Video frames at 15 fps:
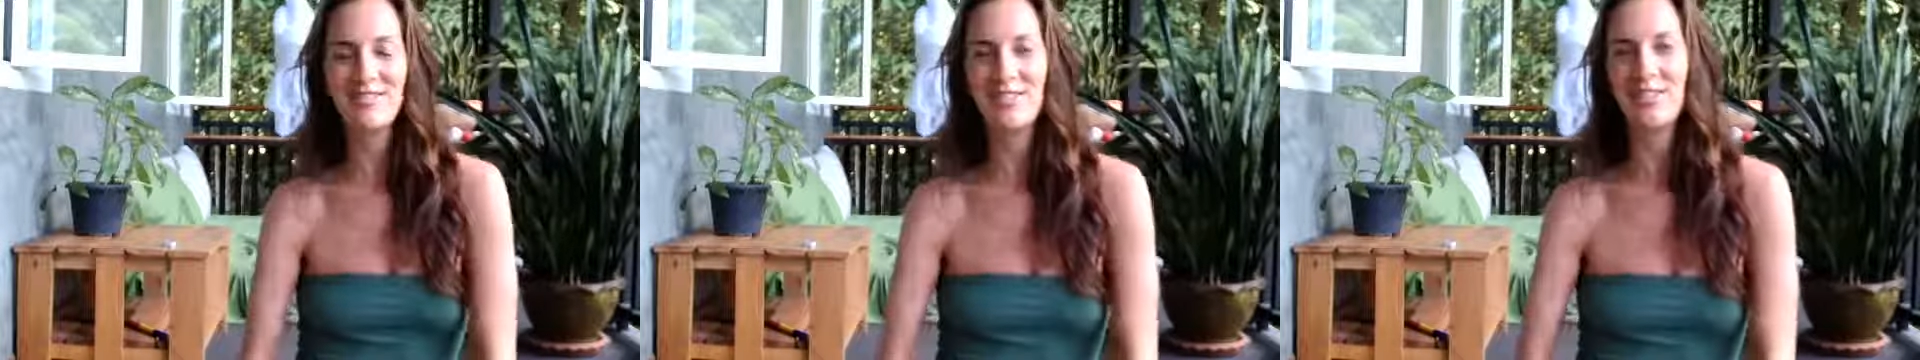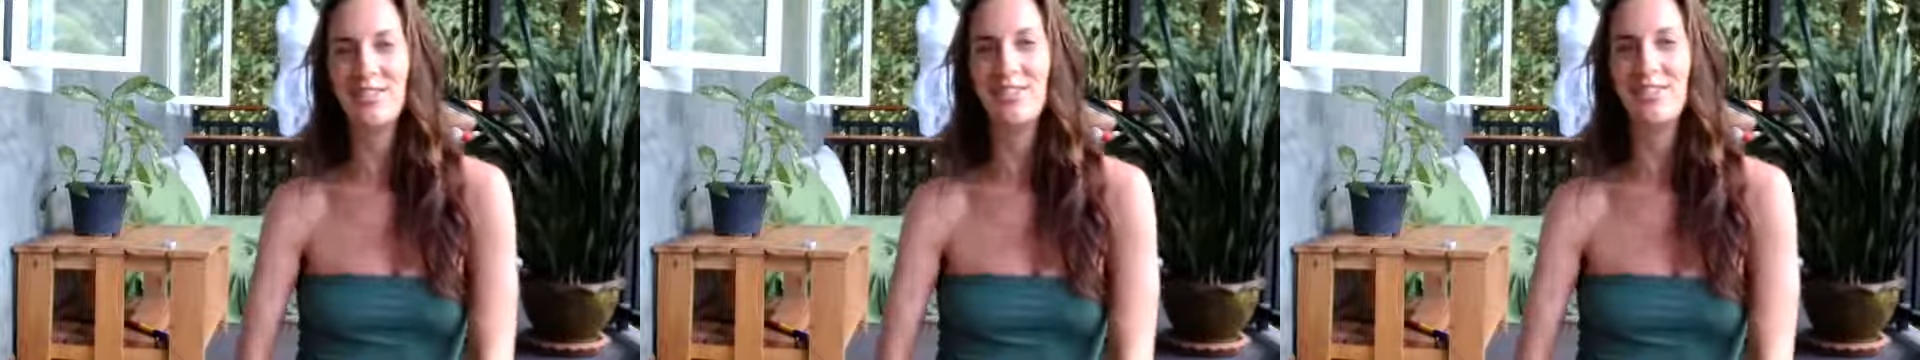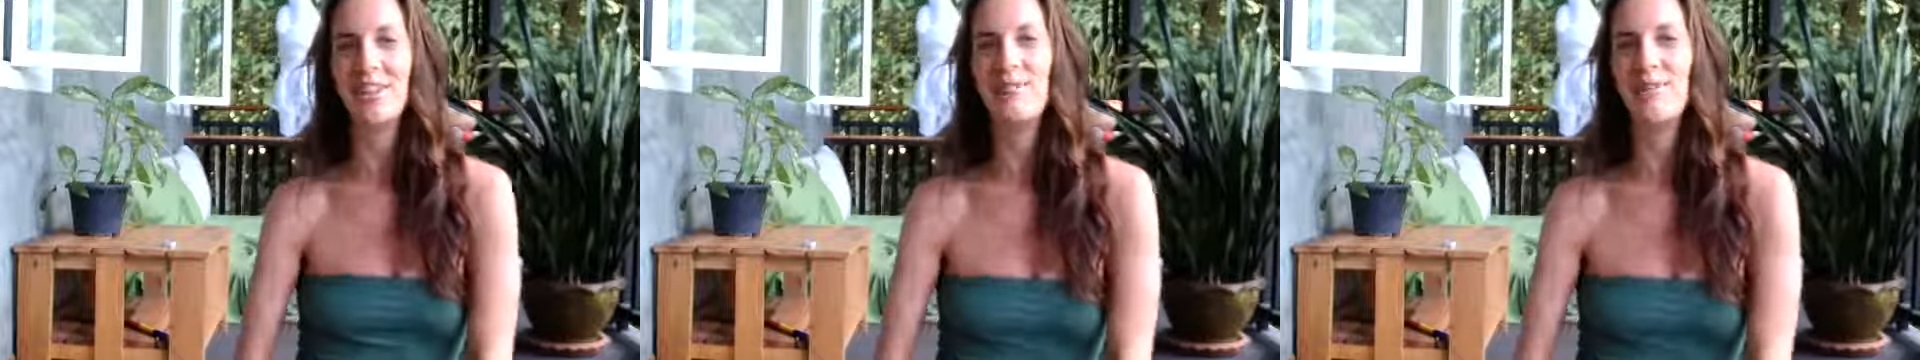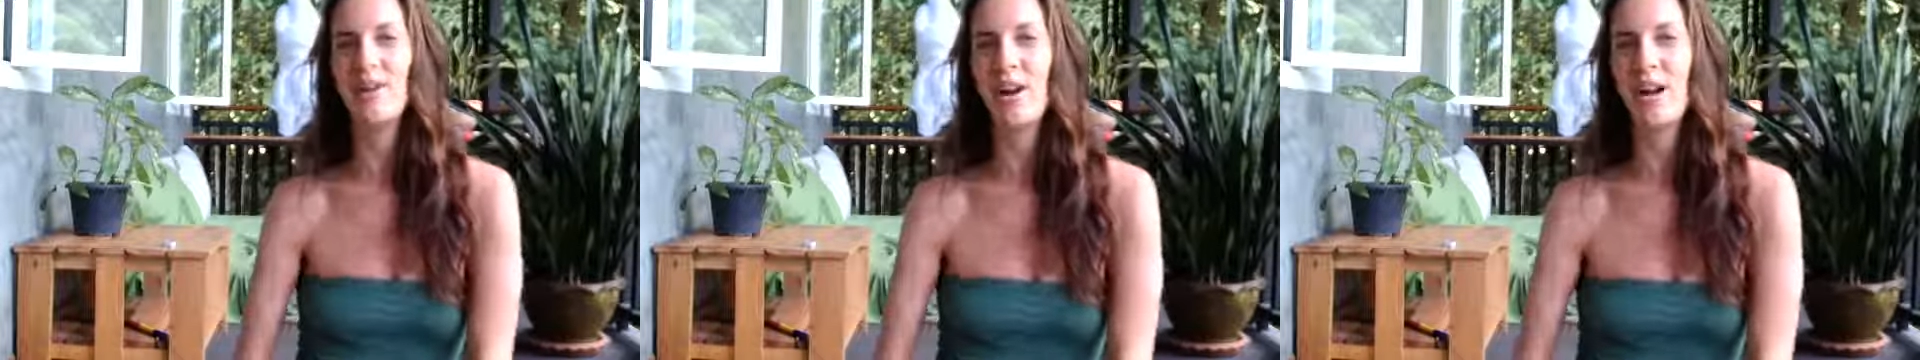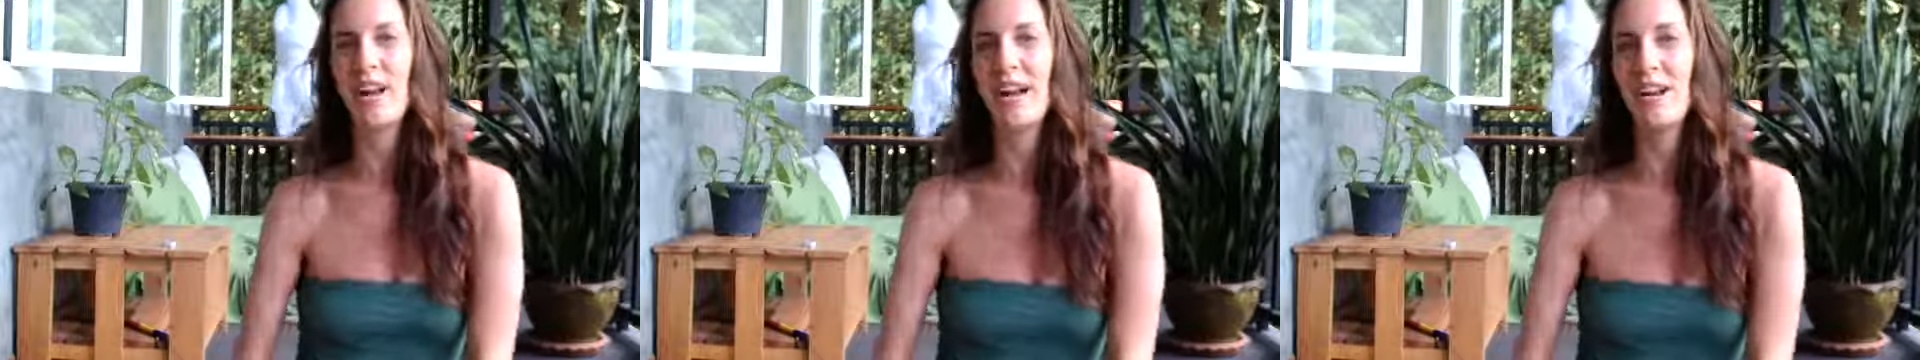you if you
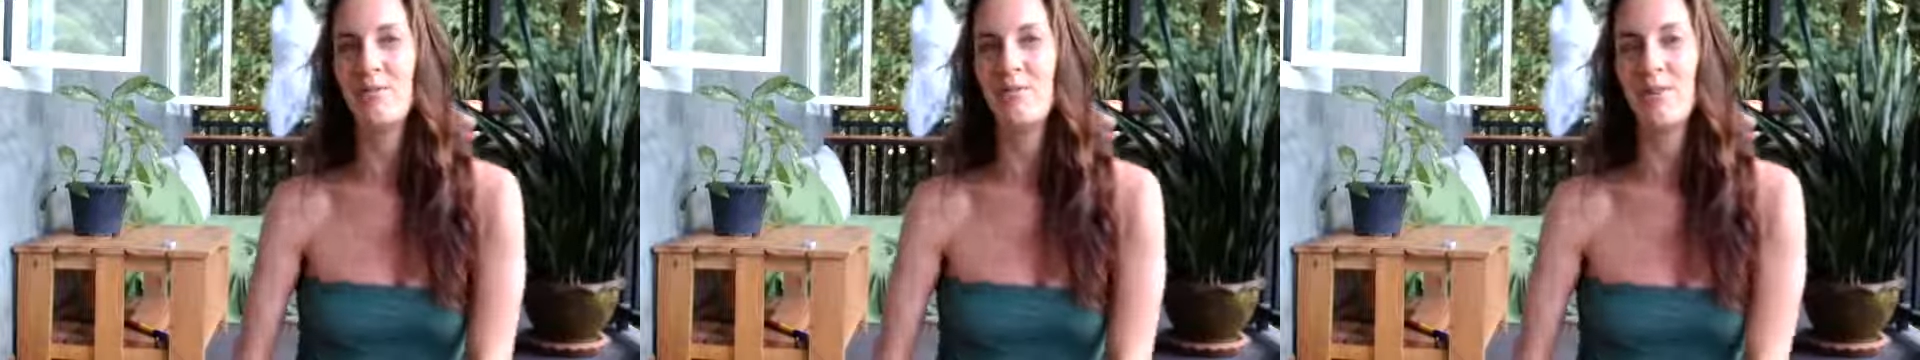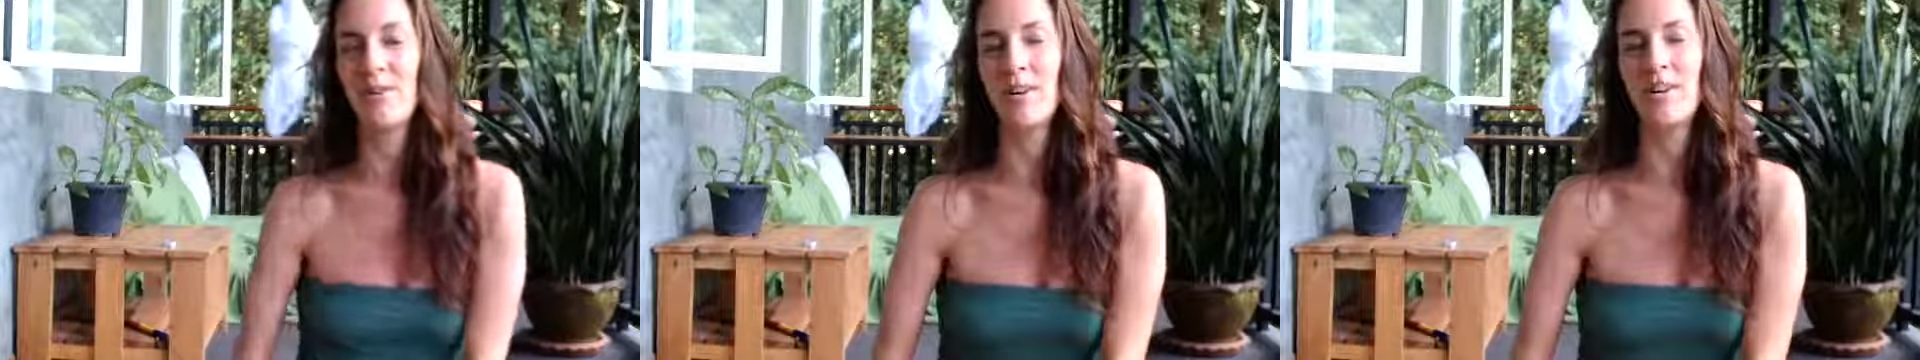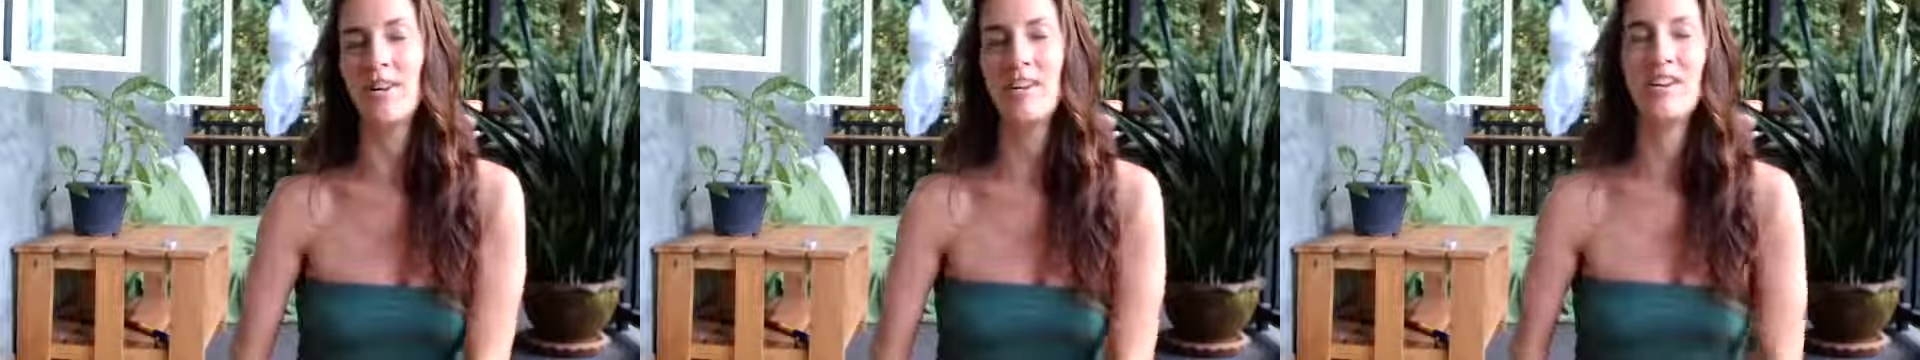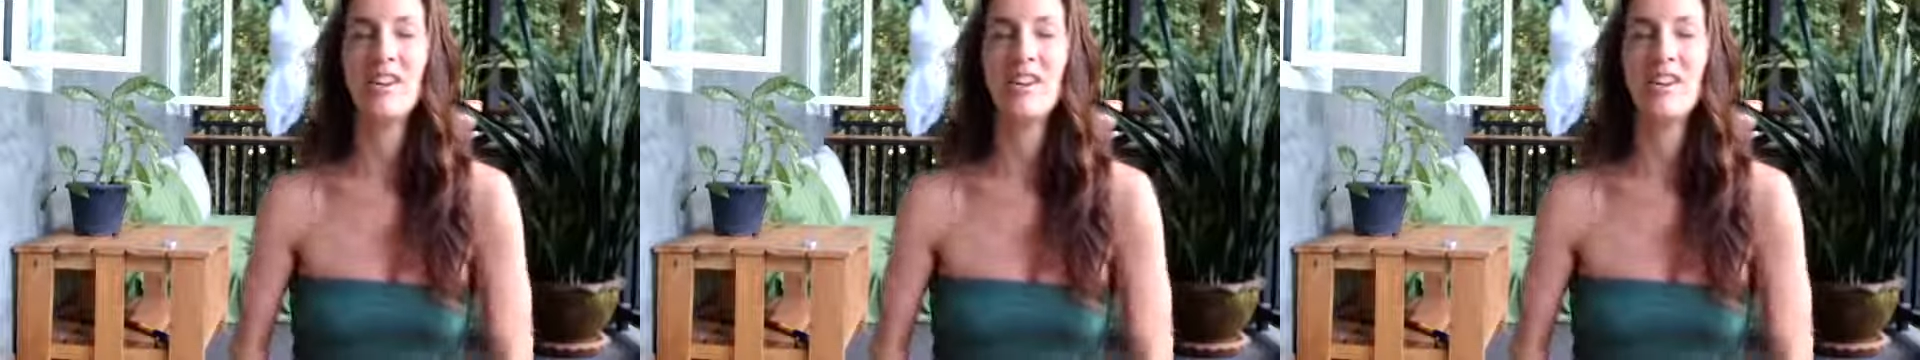have one.